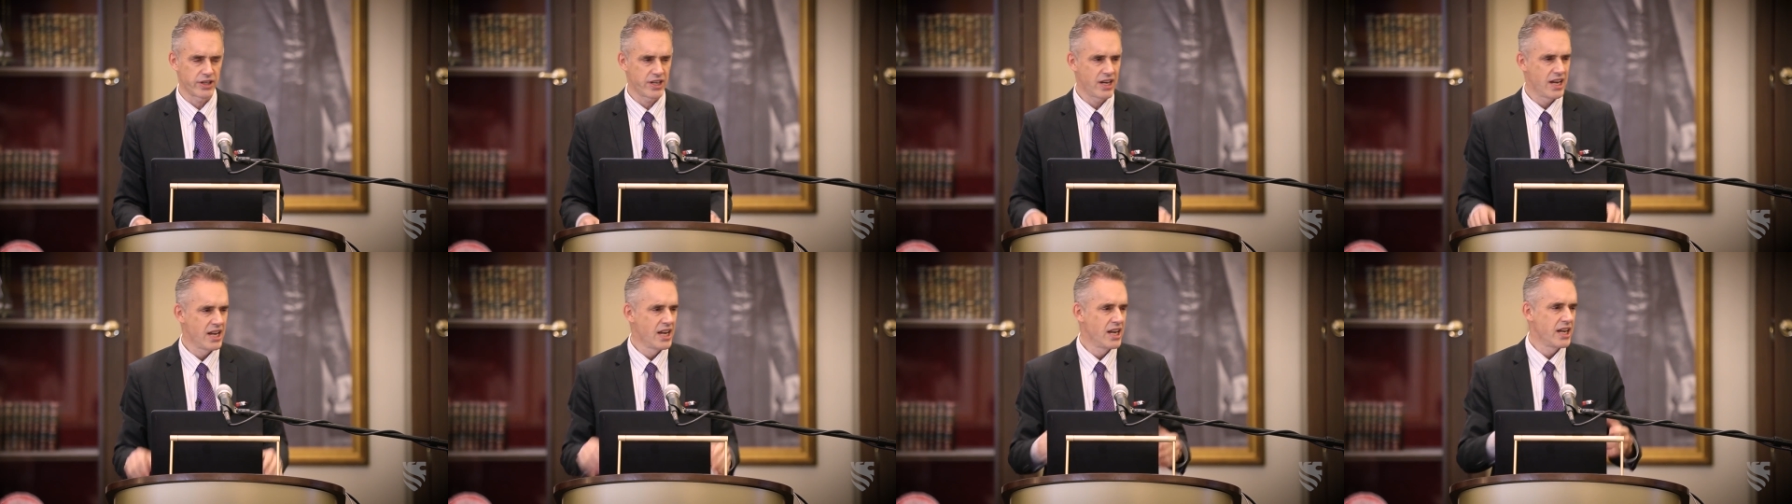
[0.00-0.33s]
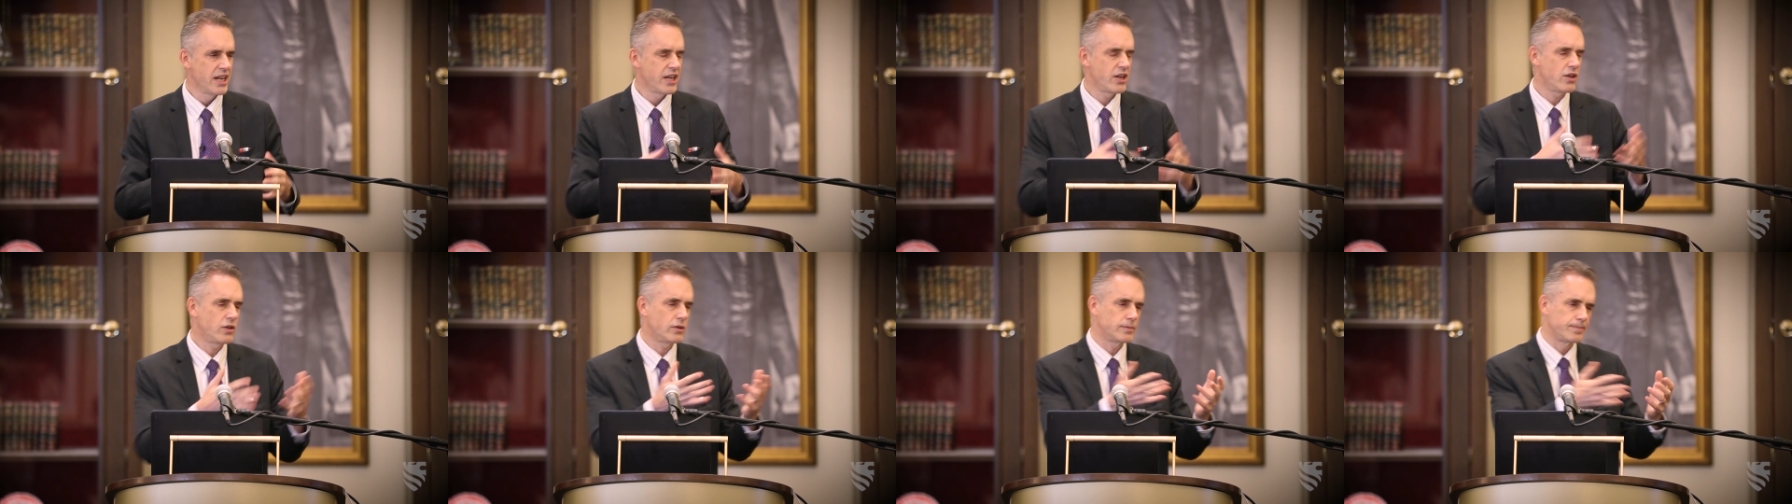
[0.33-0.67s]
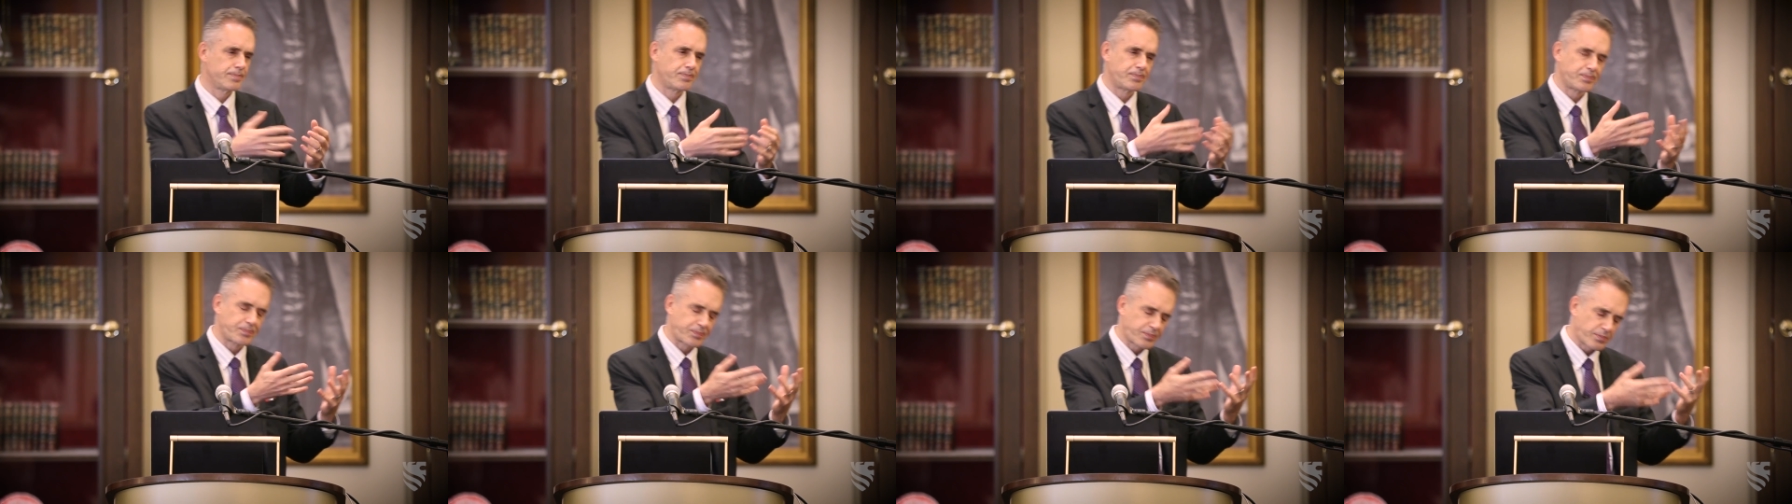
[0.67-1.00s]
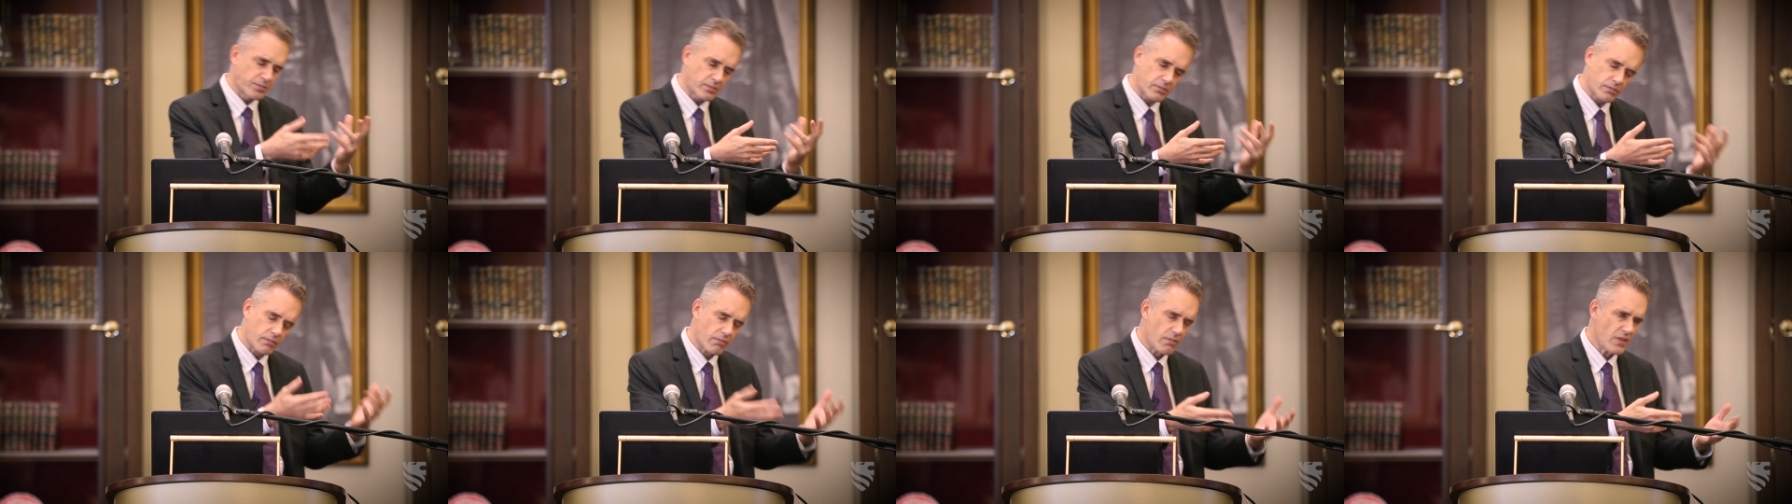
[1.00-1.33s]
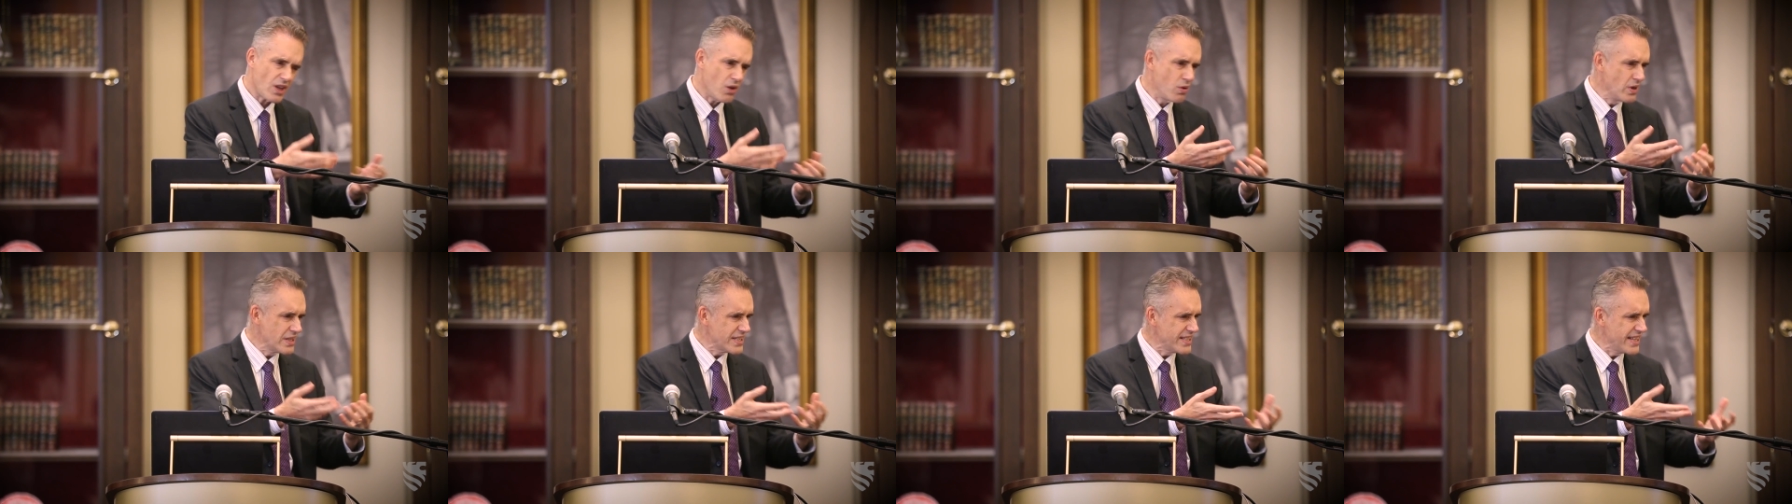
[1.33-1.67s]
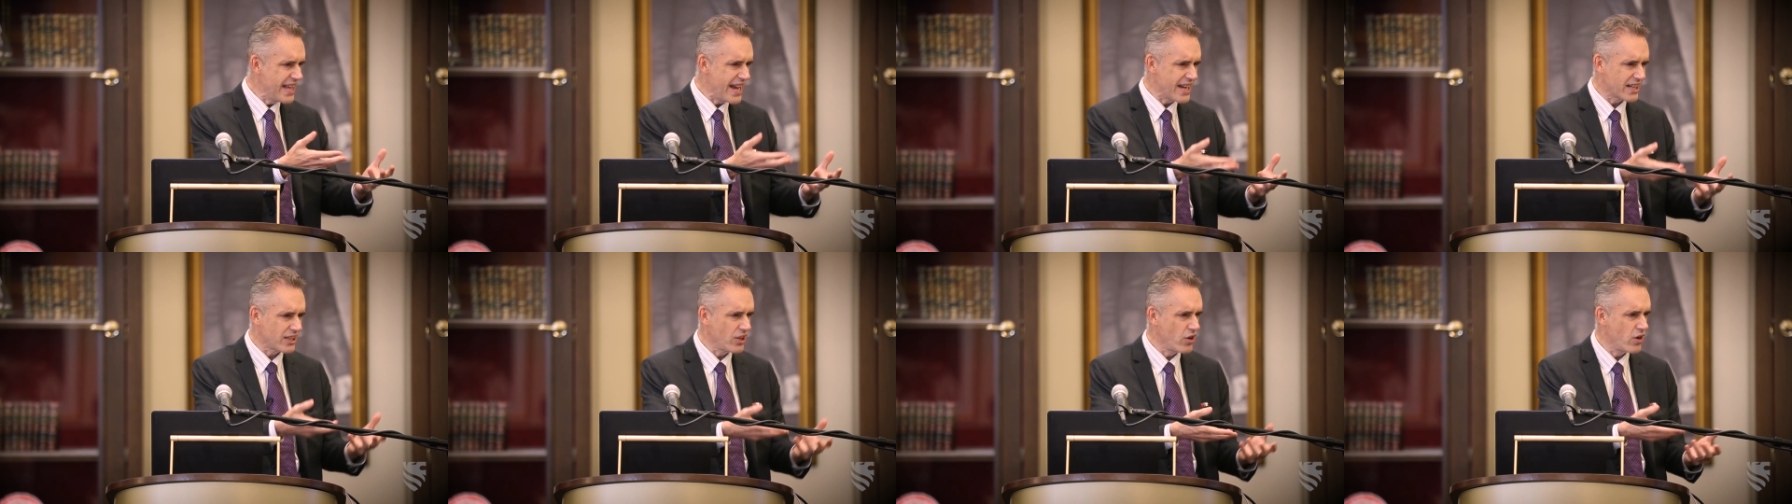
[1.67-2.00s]
And, you know, it
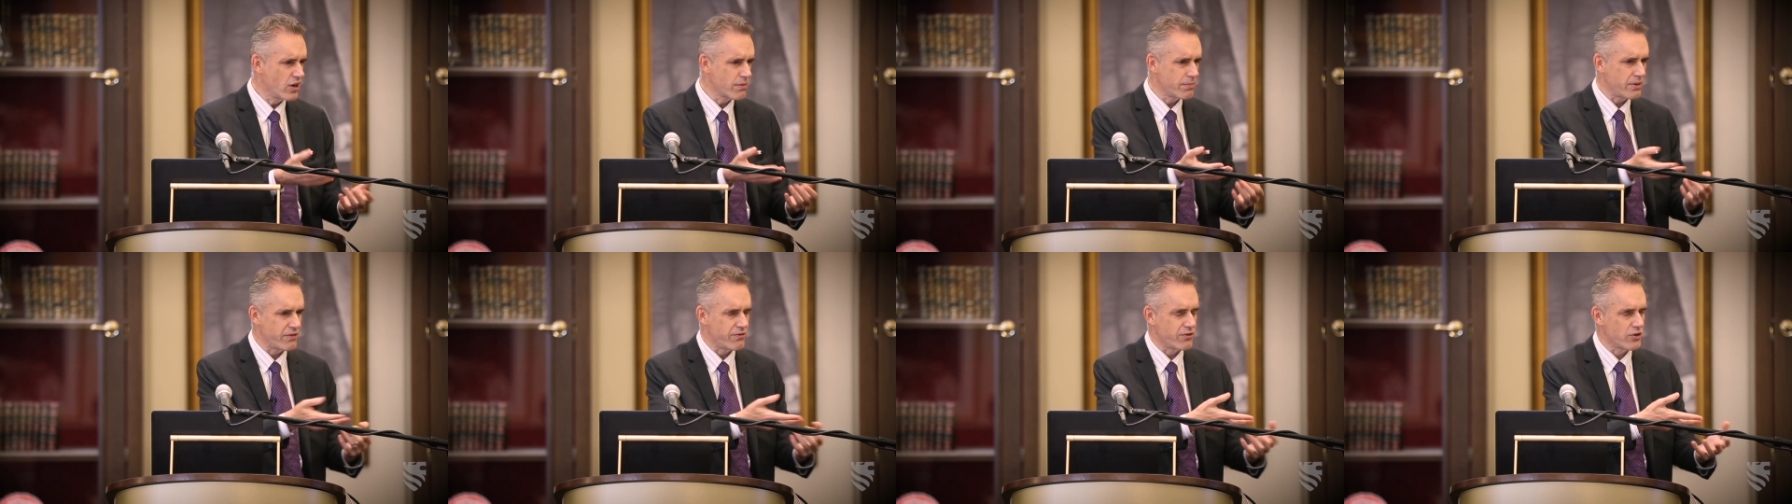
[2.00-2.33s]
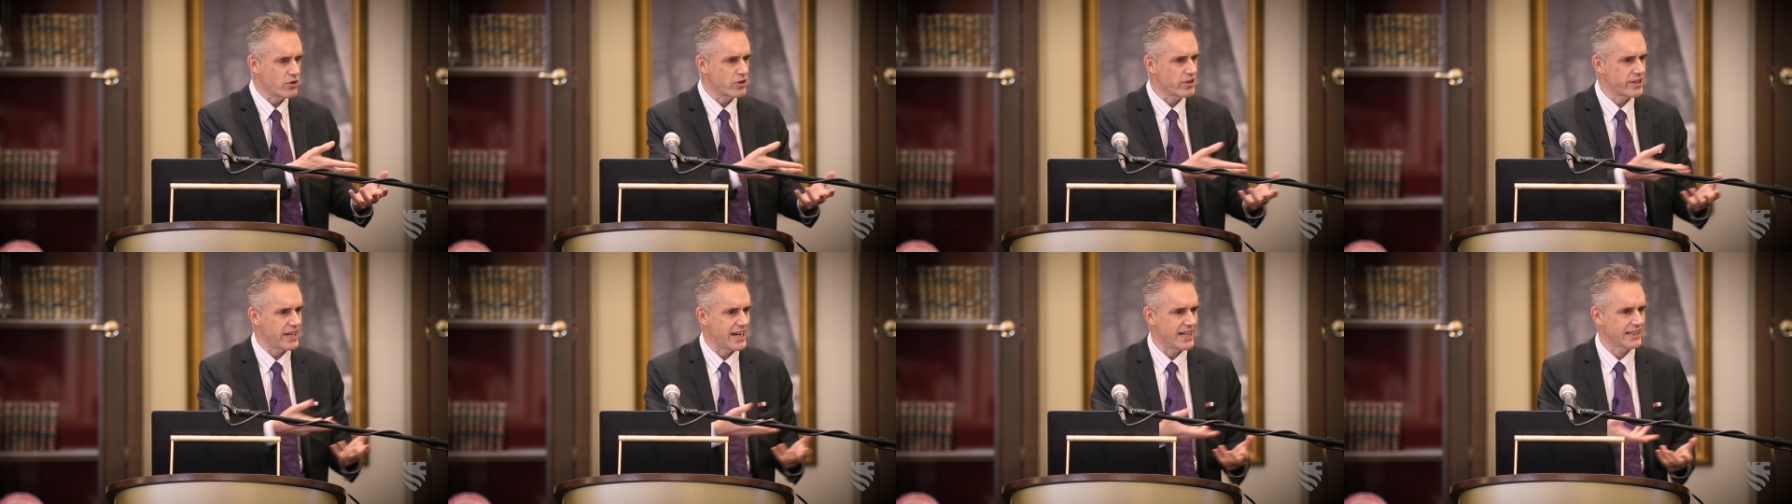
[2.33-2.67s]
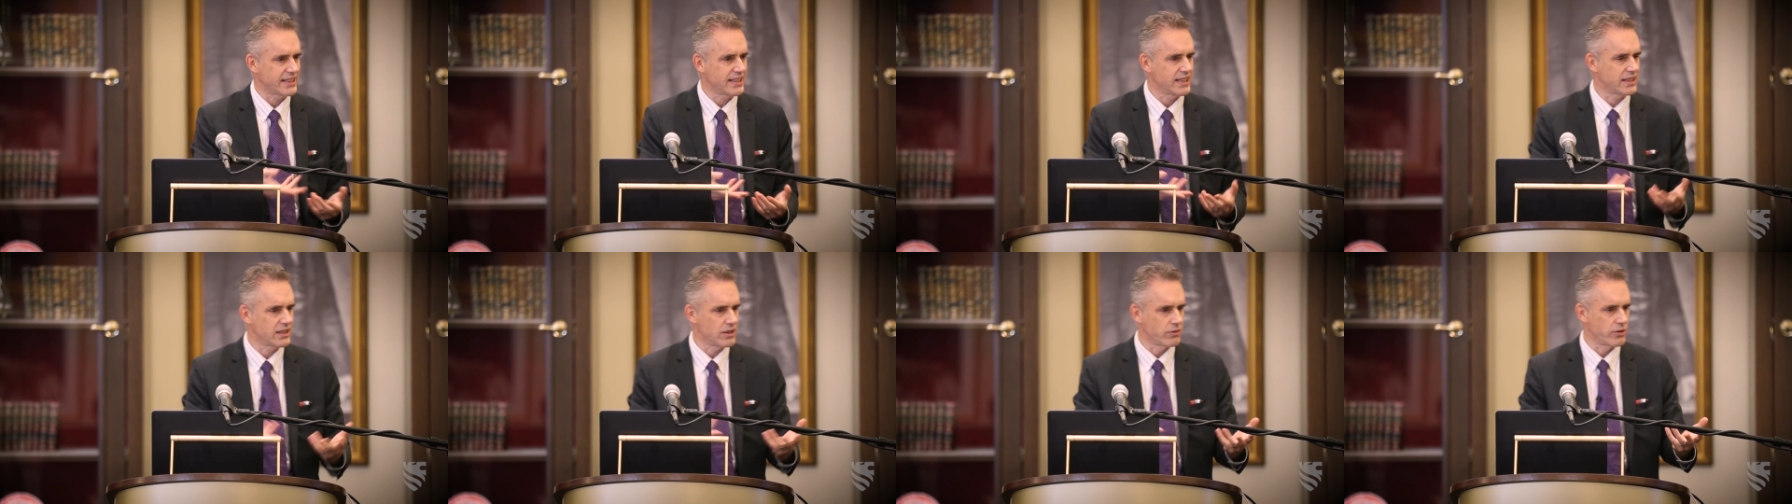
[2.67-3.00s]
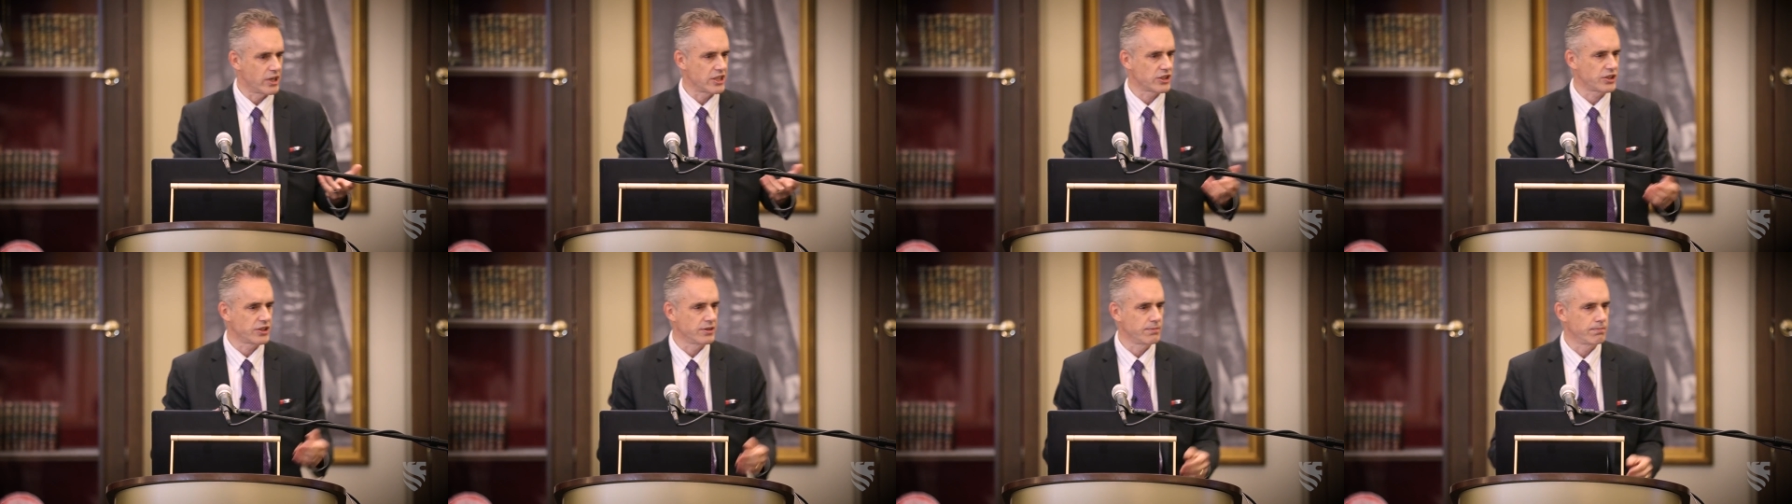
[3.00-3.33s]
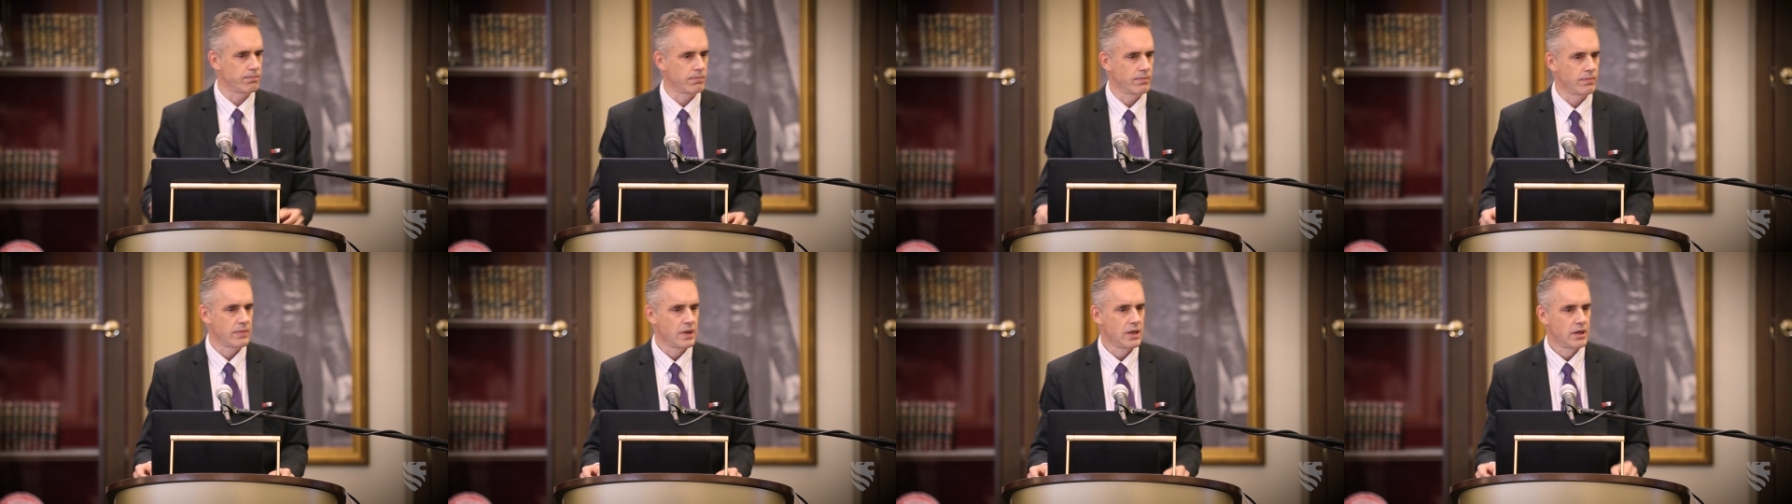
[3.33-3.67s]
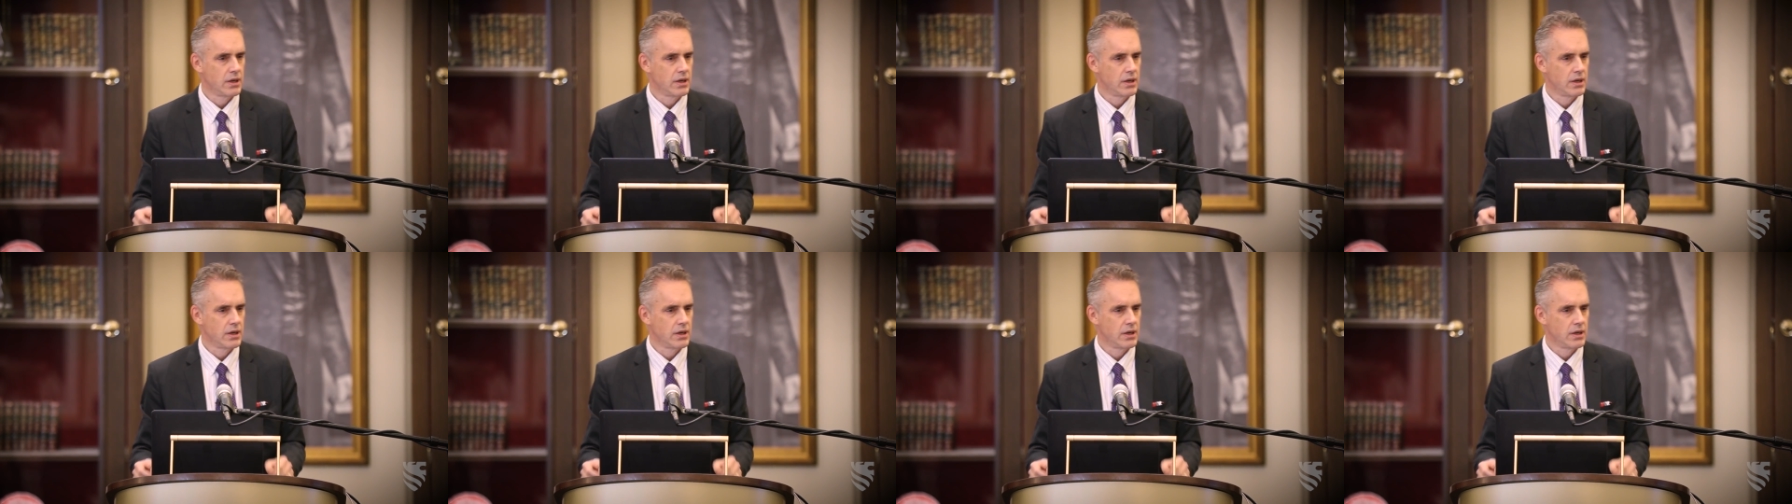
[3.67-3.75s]
wasn't that long before that the Russian